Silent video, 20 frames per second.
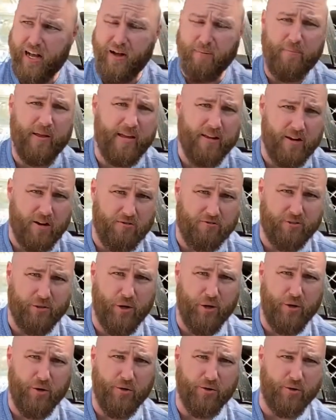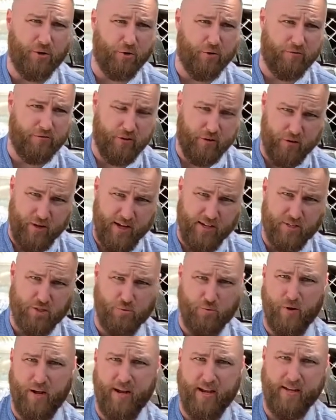being off-road or if the ground's
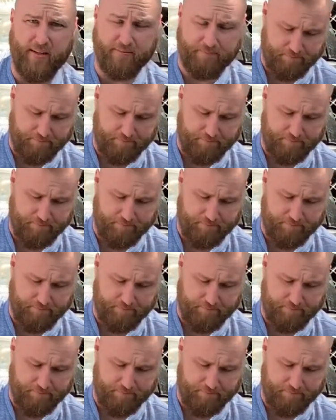wet